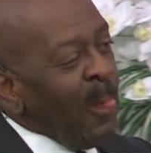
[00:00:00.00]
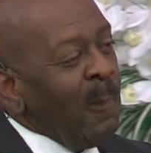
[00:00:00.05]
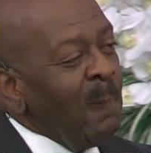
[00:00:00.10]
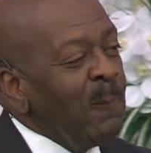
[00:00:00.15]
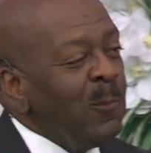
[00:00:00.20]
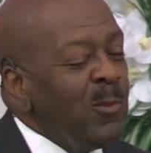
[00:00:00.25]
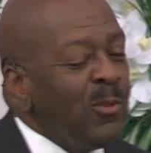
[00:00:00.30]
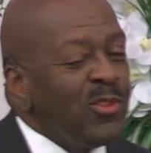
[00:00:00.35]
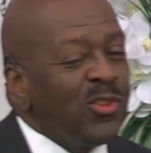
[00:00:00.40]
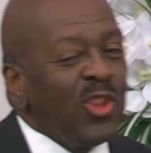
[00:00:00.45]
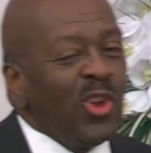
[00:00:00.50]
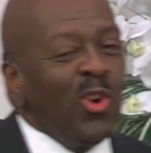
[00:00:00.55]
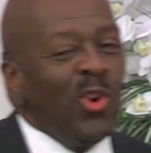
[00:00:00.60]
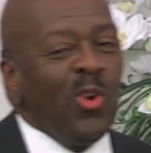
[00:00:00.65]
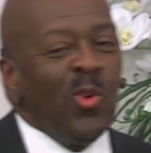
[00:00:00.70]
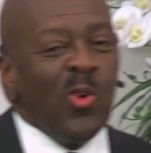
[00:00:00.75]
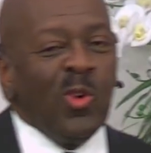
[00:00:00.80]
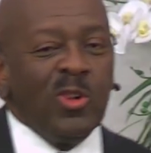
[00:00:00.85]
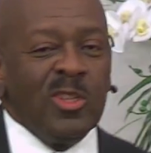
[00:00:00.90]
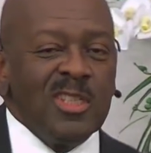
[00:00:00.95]

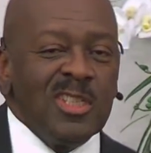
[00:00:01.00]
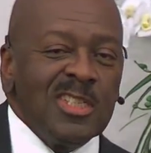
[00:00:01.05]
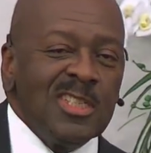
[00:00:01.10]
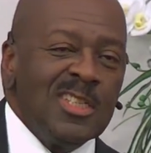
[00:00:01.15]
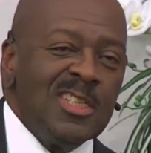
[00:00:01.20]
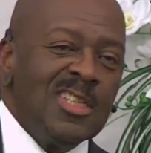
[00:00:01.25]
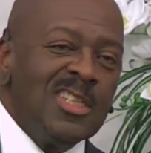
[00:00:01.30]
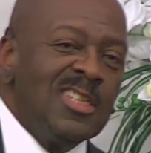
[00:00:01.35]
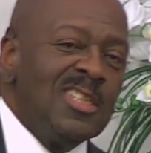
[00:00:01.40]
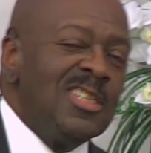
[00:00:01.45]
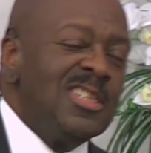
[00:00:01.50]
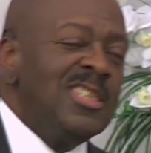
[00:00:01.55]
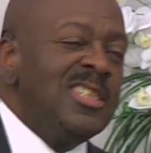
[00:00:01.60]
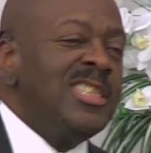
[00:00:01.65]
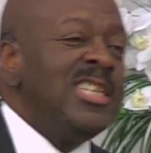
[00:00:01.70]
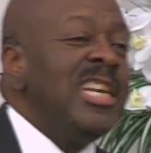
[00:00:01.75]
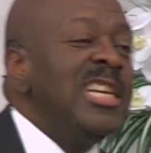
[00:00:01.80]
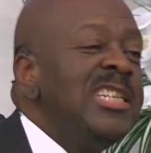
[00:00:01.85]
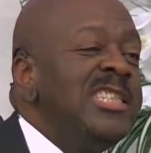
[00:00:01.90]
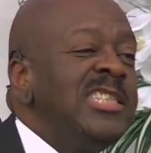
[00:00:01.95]
So
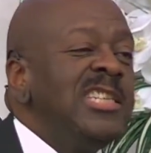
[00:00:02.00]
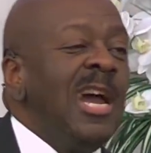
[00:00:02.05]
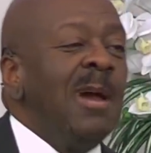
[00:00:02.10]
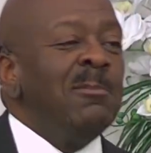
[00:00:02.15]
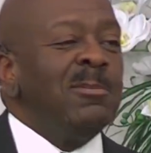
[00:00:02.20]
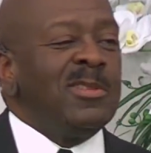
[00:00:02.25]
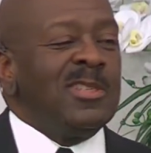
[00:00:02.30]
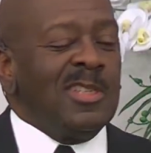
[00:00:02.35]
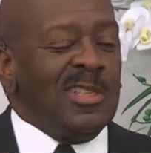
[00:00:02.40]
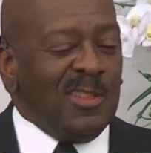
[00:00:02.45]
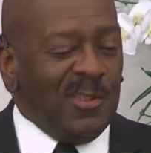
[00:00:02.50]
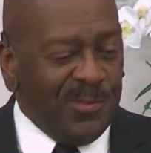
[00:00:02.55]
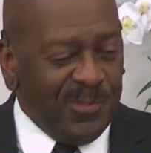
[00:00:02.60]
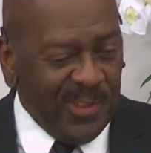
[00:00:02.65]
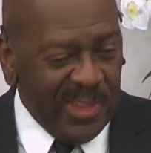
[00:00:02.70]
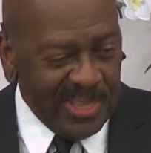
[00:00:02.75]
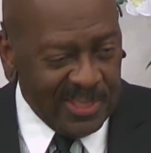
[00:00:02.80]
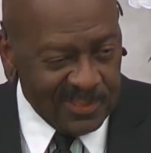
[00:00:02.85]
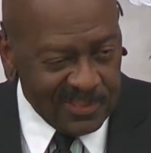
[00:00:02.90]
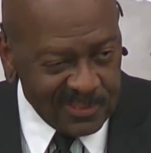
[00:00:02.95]
she jumped the
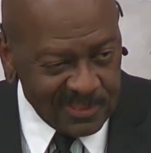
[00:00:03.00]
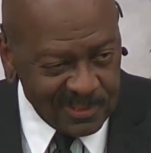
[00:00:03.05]
fence.